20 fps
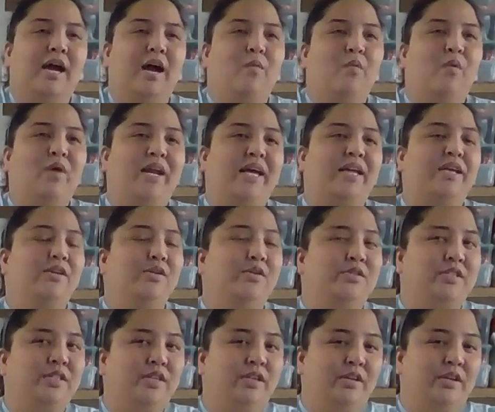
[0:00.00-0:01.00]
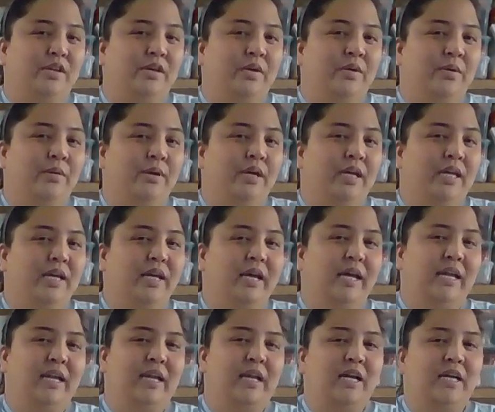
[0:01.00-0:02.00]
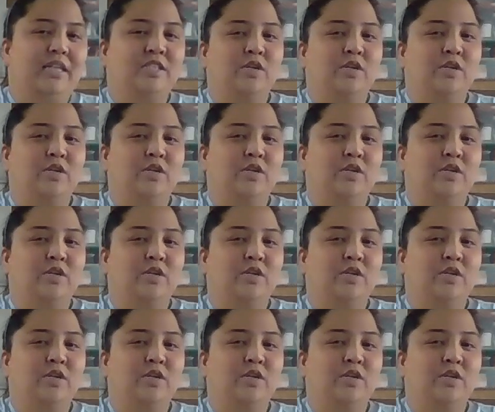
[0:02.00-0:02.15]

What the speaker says: what I used to do. And